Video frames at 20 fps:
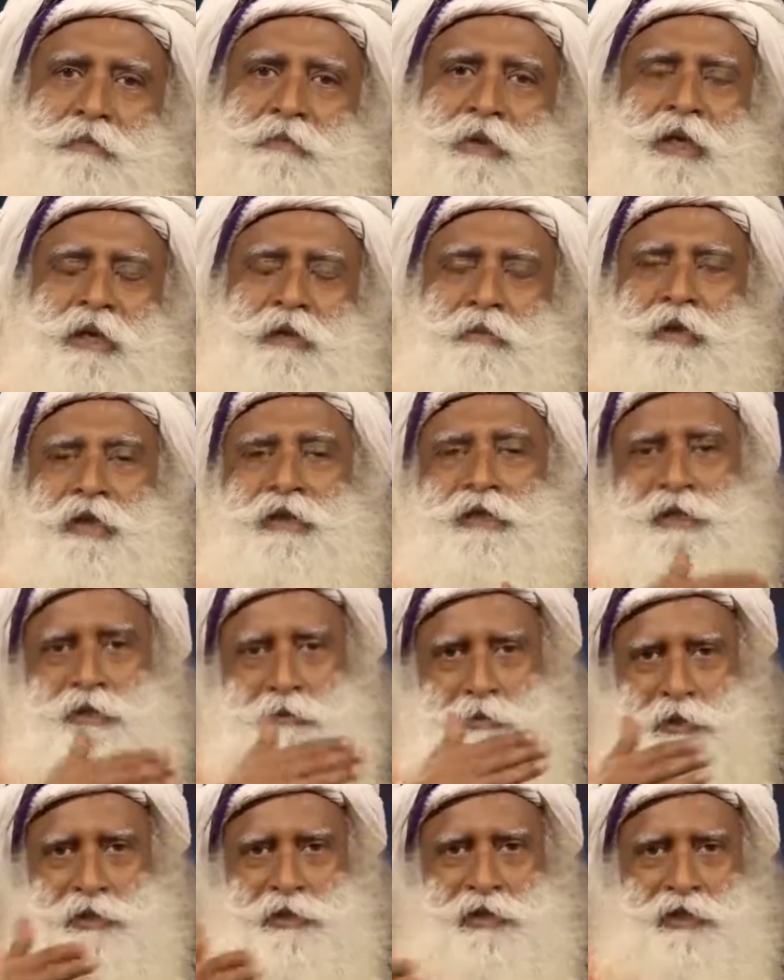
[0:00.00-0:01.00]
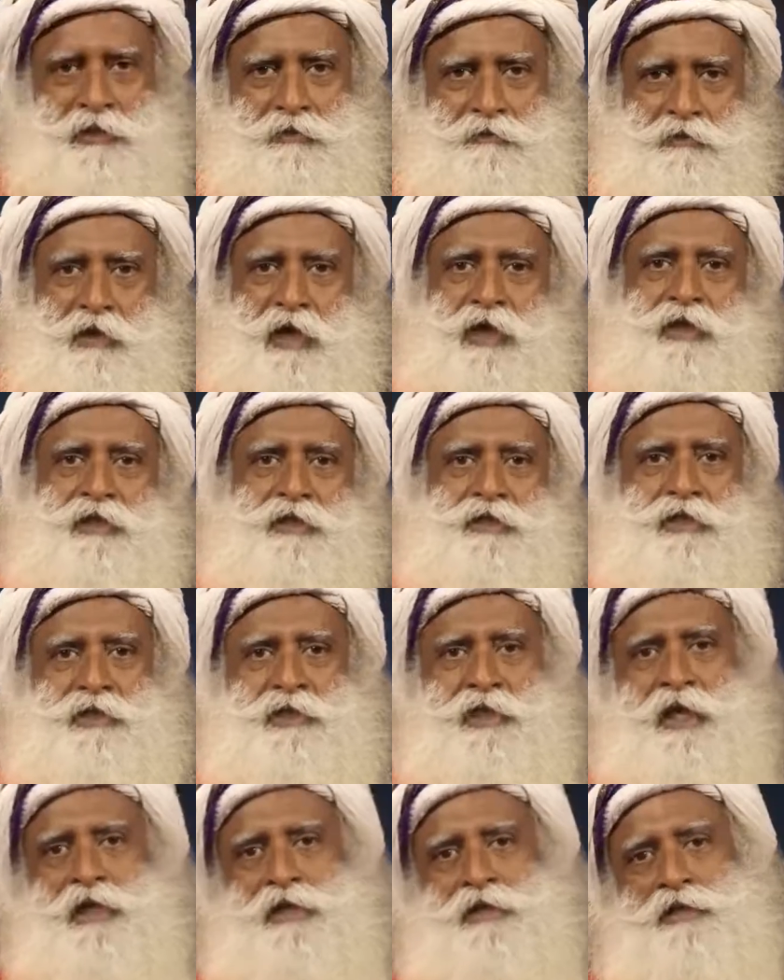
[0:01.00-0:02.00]
and pandemics, especially the virus
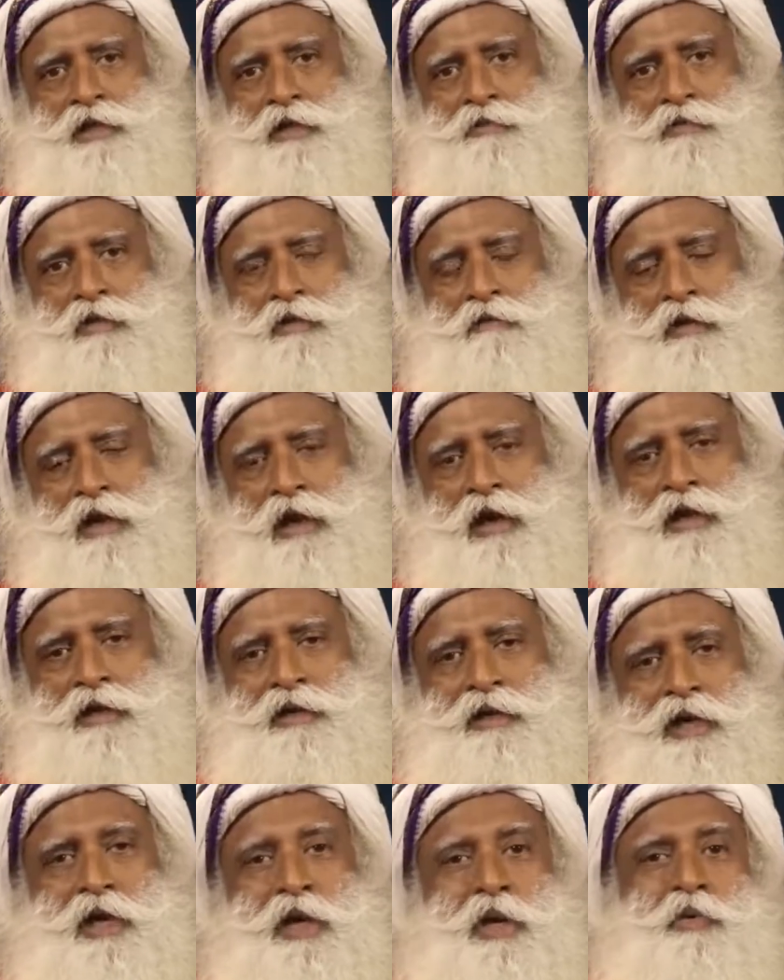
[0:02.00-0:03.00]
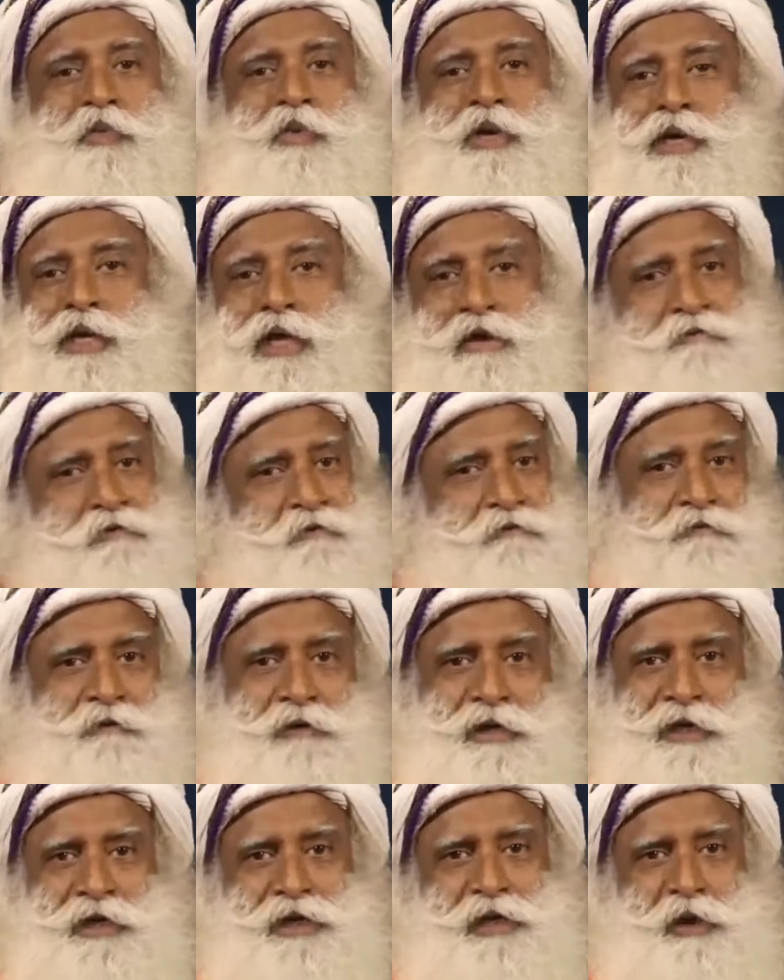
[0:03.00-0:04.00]
attacks that we've had, we never
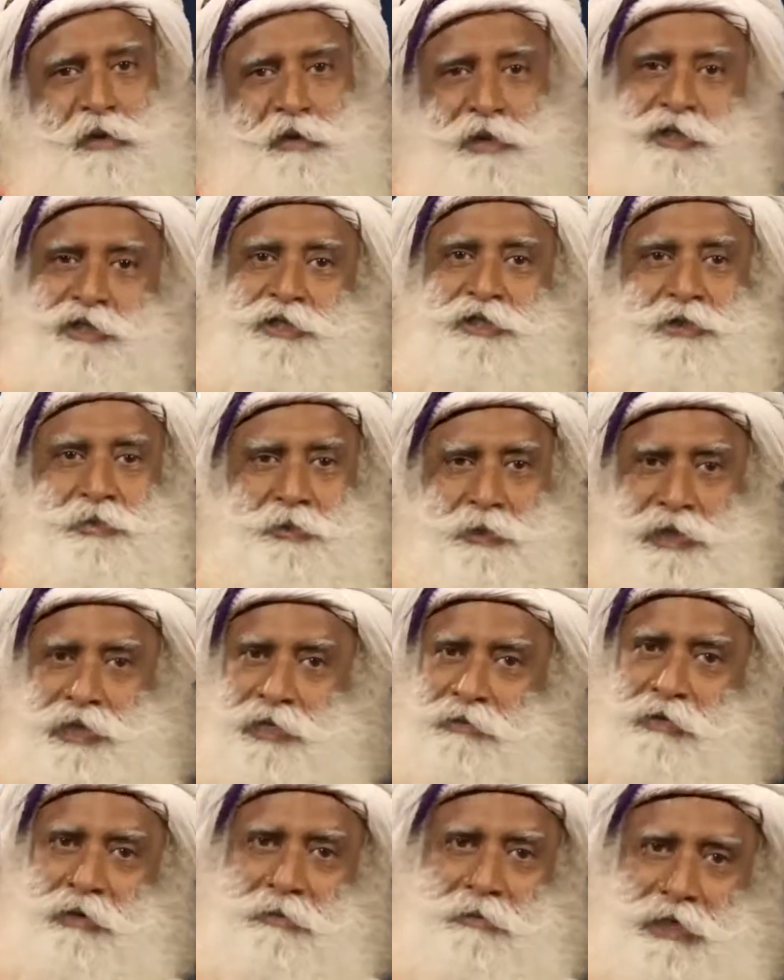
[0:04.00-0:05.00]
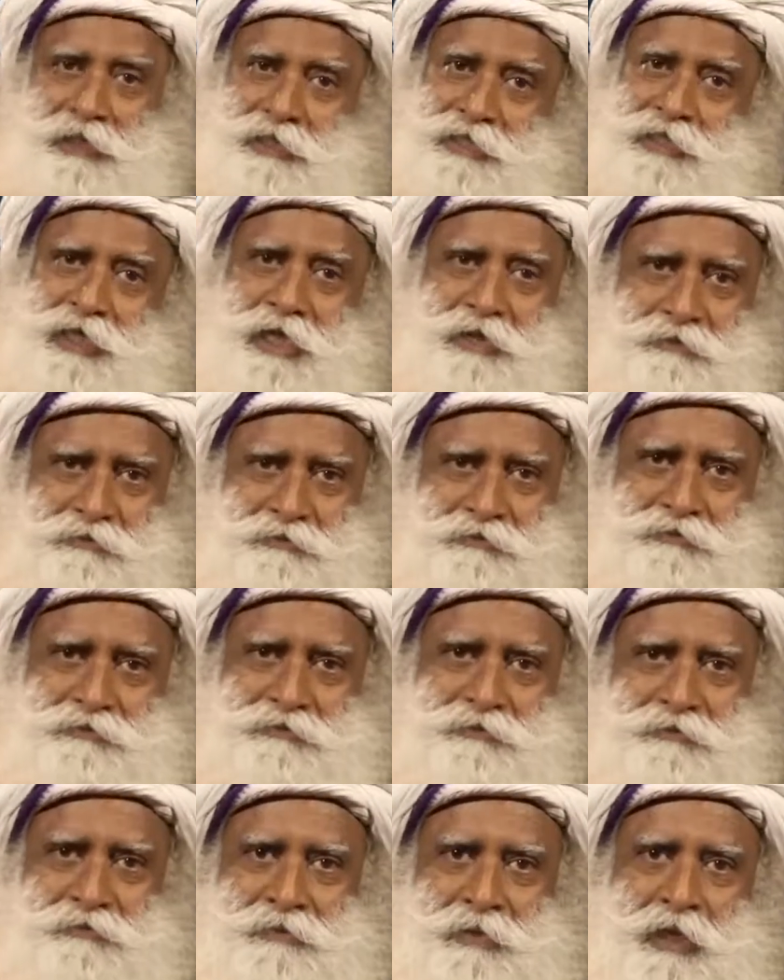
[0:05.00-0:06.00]
figured it out, it just went away by itself.
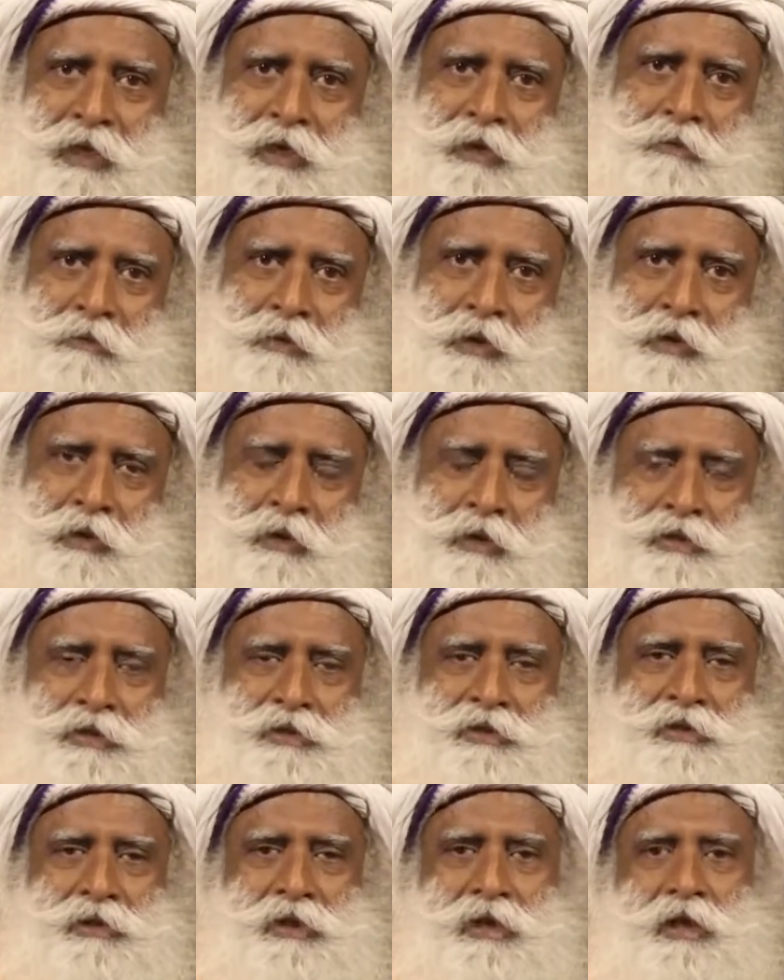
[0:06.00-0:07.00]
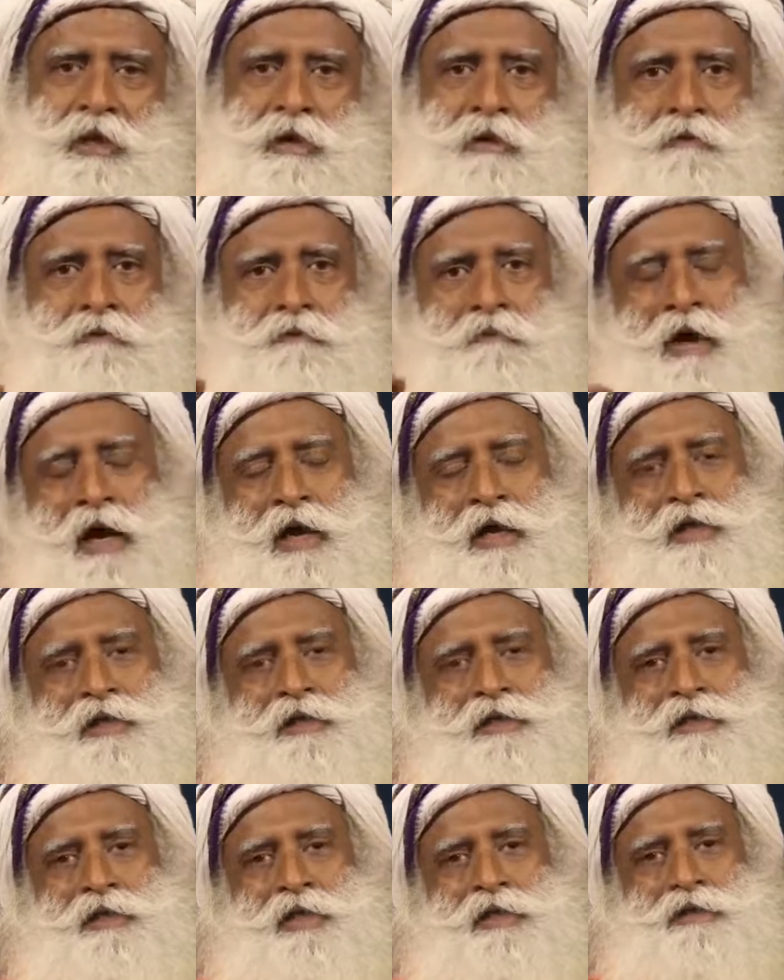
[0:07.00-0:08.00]
Because
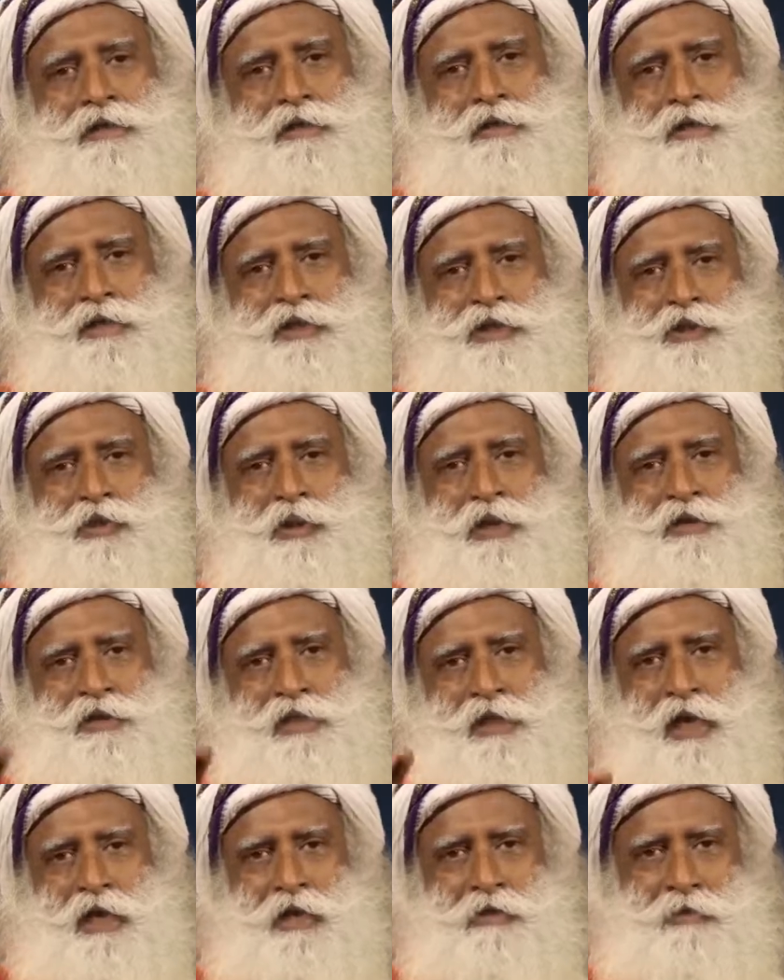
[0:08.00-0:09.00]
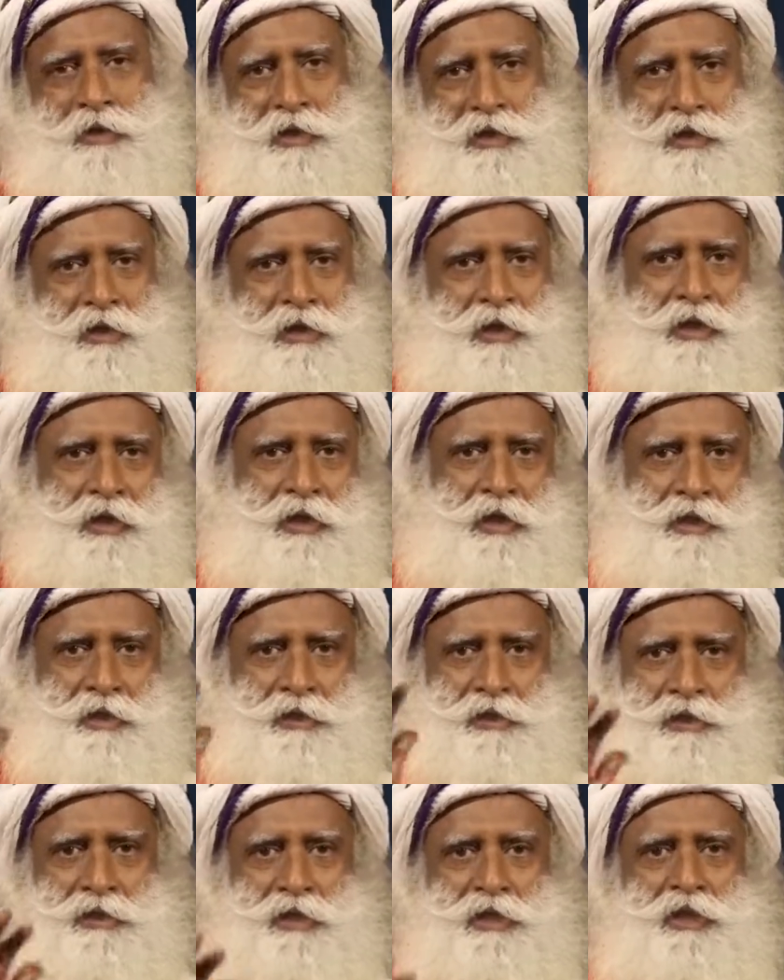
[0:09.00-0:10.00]
virus doesn't see you as an enemy, it
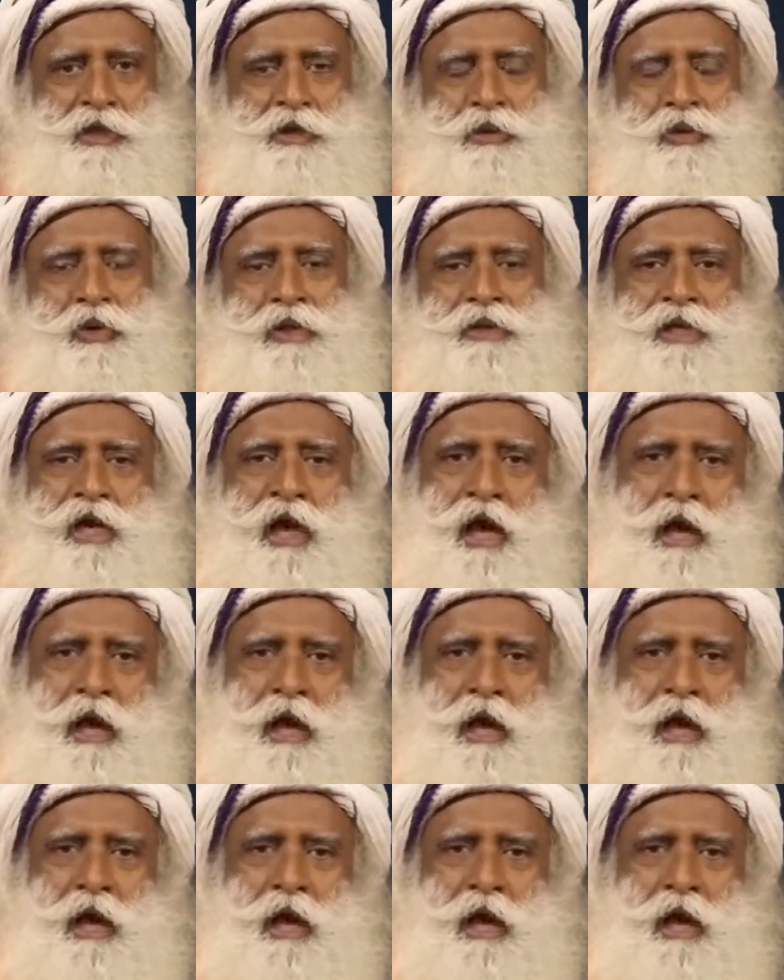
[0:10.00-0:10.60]
is seeing you as a